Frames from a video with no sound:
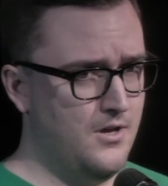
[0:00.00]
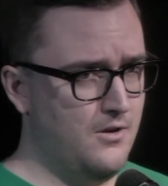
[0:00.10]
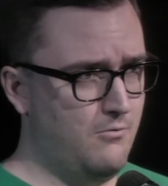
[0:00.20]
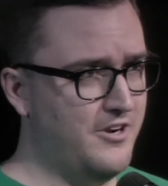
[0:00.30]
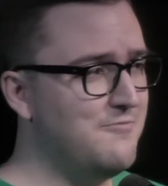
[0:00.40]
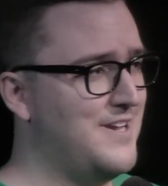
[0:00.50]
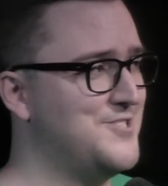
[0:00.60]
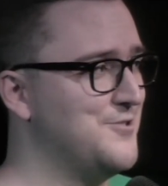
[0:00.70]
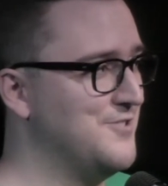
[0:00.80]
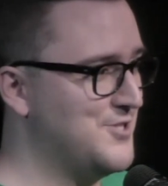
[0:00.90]
One of my
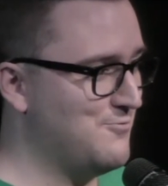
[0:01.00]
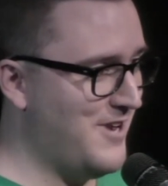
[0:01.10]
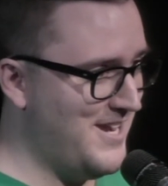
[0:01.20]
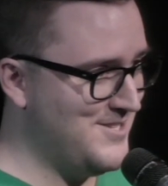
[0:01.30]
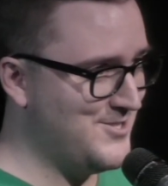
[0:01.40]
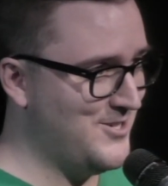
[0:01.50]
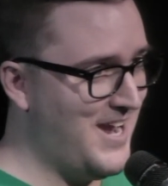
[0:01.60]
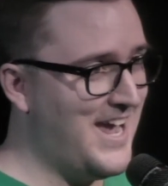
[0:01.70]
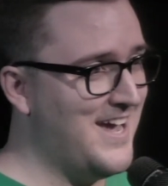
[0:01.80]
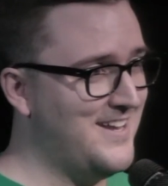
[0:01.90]
students raised her
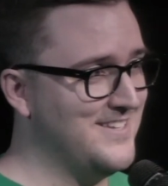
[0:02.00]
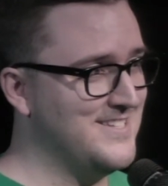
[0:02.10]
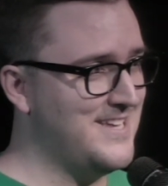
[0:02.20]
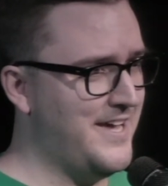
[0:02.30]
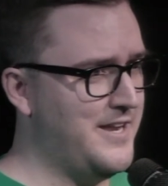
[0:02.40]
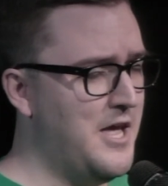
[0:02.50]
hand and said,